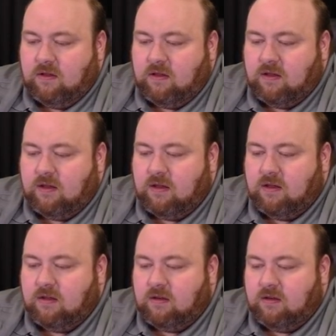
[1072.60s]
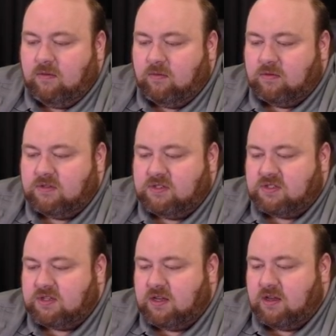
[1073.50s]
And we'll
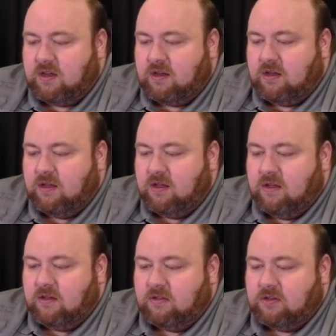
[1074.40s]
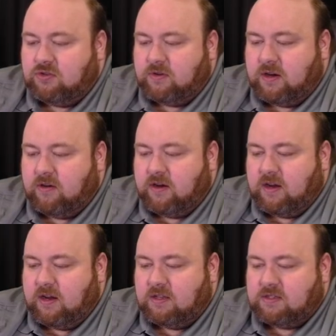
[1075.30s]
just say the triggering
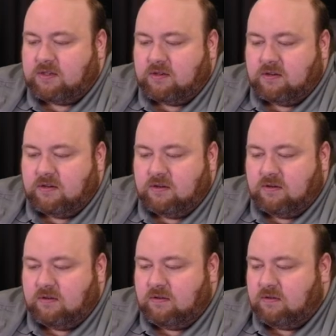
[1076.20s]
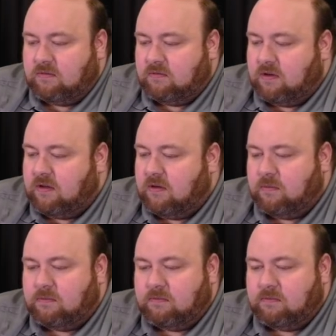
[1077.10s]
answer. No,